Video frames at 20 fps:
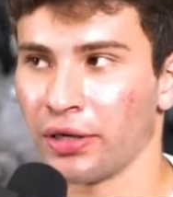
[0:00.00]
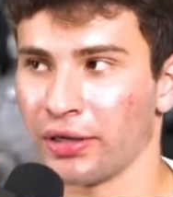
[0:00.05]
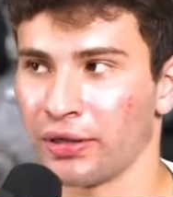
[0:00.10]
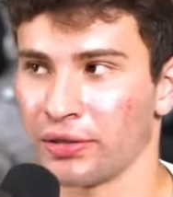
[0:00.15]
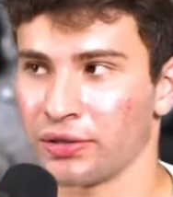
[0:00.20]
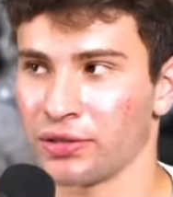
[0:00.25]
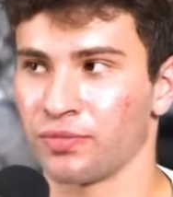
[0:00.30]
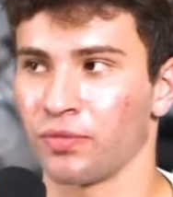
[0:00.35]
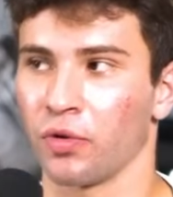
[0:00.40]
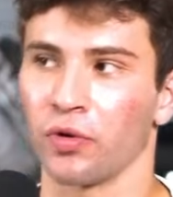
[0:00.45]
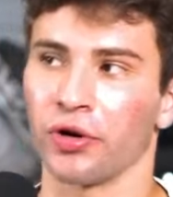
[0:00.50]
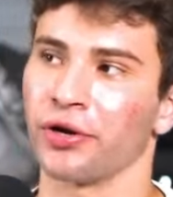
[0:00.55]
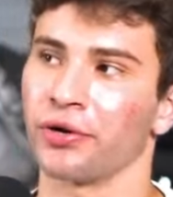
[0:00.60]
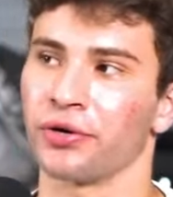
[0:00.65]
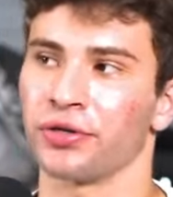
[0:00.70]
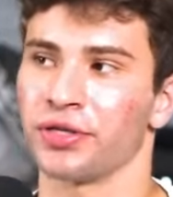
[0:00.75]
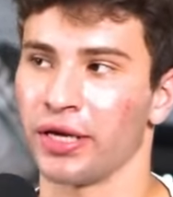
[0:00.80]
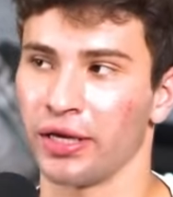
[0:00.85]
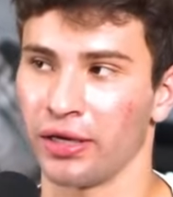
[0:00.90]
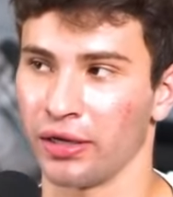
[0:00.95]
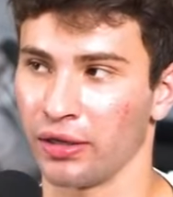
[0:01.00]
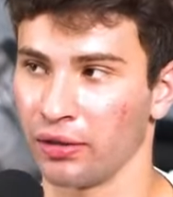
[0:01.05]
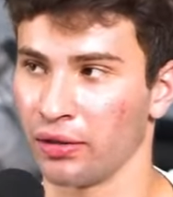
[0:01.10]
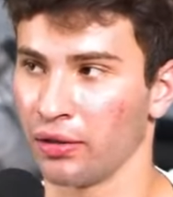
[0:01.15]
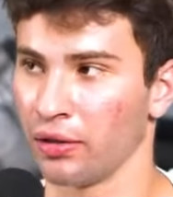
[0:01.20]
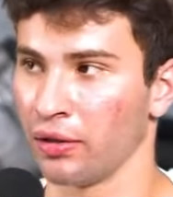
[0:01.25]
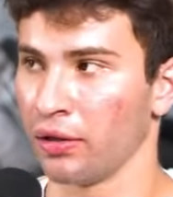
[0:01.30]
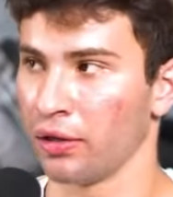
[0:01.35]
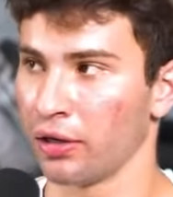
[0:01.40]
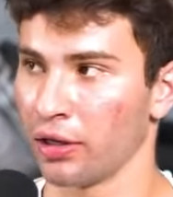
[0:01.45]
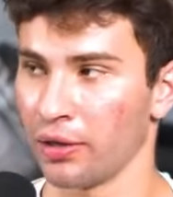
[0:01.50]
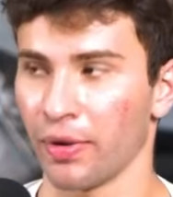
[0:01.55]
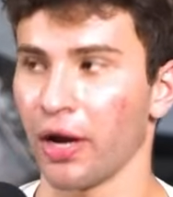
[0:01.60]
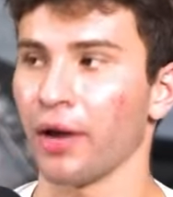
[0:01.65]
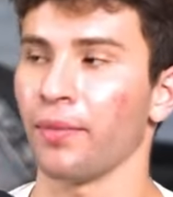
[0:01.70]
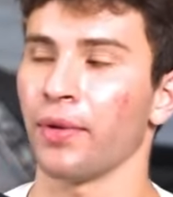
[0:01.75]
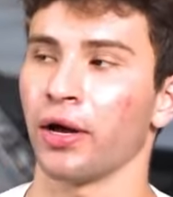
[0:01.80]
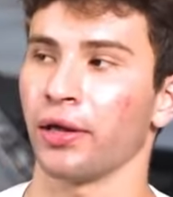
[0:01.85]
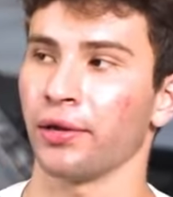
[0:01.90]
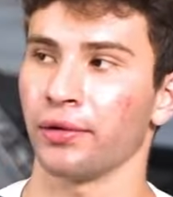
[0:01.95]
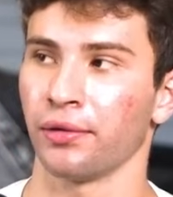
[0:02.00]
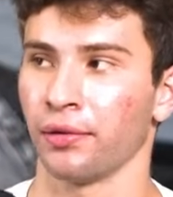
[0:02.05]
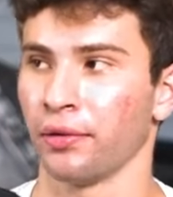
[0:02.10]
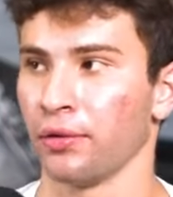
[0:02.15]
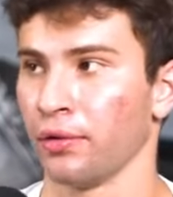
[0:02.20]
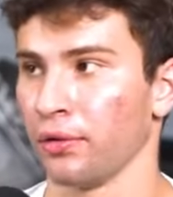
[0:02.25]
Like yeah, it's more yeah. entertaining in my mind.